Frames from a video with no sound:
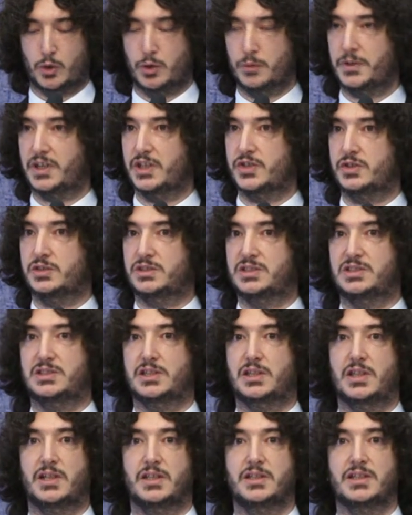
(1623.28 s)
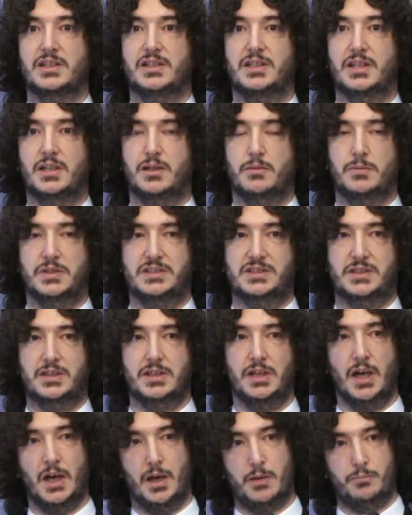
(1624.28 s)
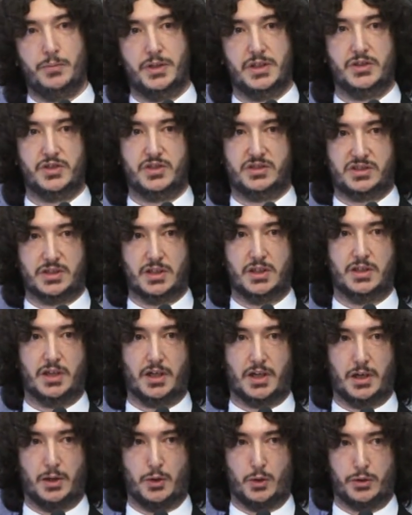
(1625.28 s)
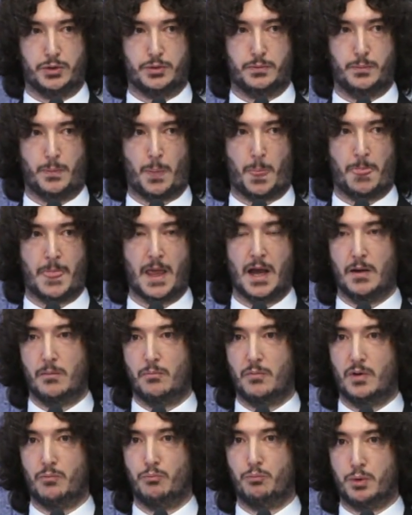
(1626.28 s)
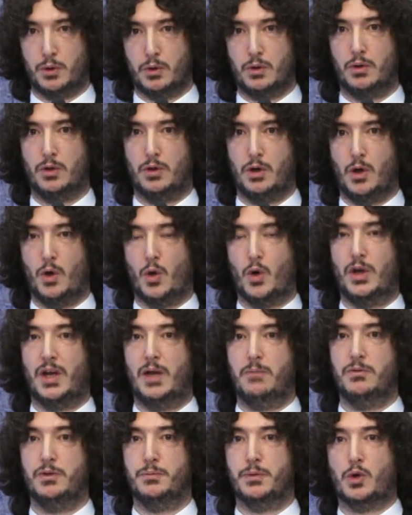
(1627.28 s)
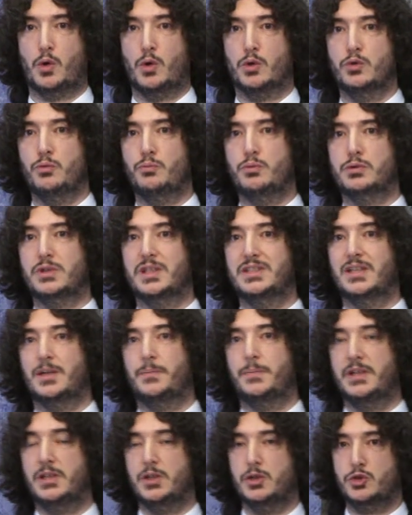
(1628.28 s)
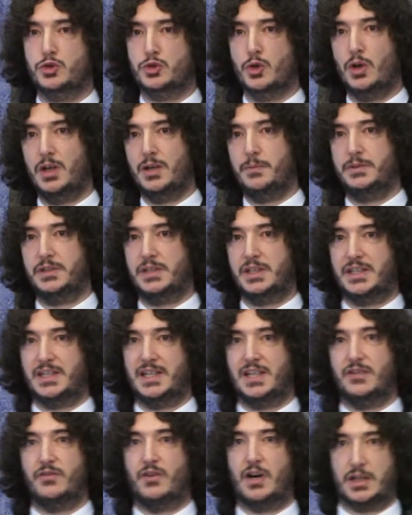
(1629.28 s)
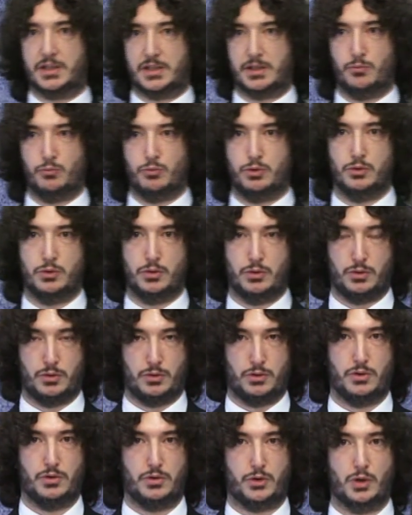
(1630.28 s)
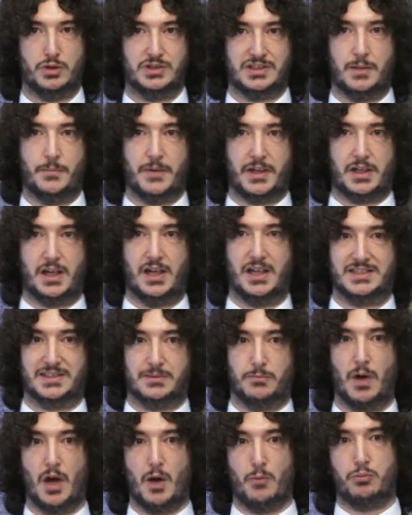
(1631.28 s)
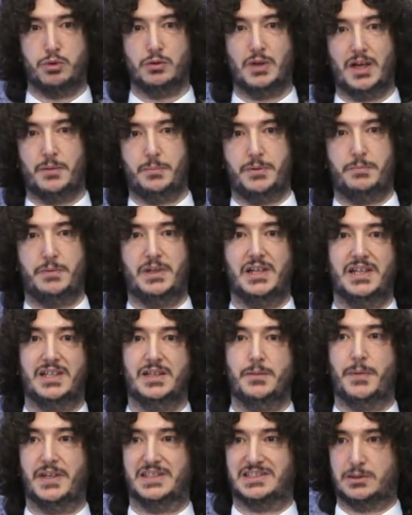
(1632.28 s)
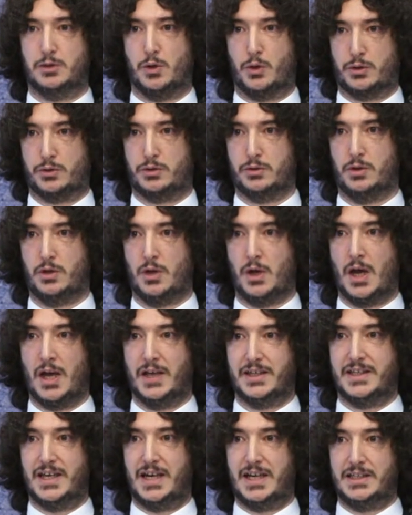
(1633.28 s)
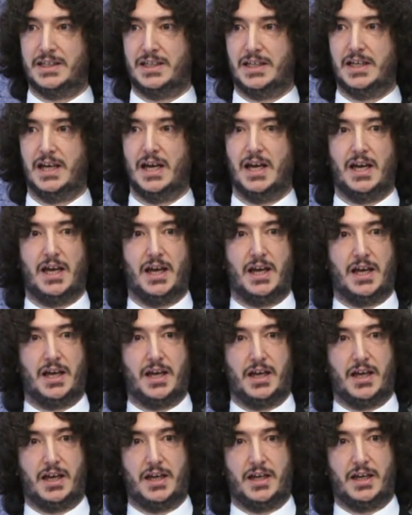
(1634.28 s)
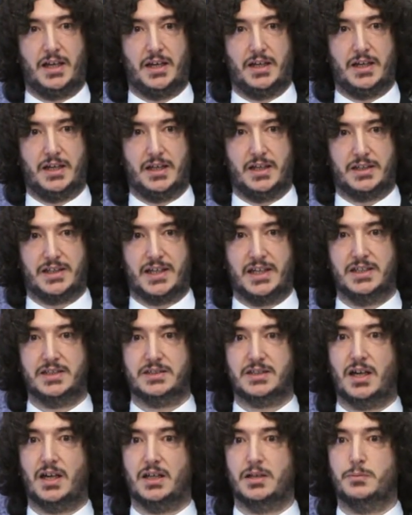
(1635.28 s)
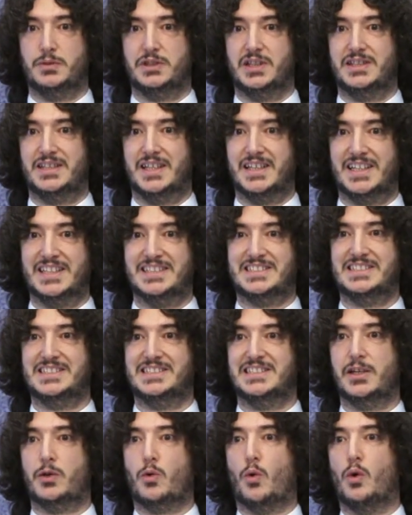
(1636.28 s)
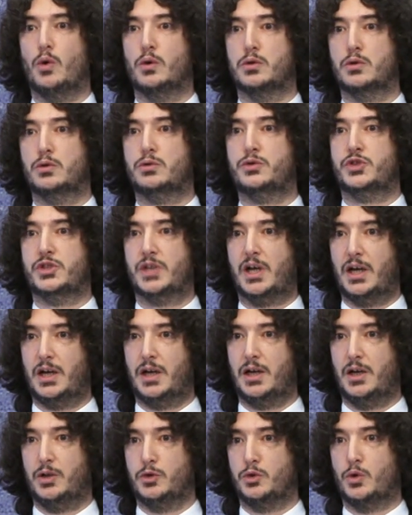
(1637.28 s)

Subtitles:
in the imbalances of income distribution and the elimination of economic inequalities. This is a crucial issue. There is a duo here that we need to observe. They feed off each other. The more you have imbalances in income distribution,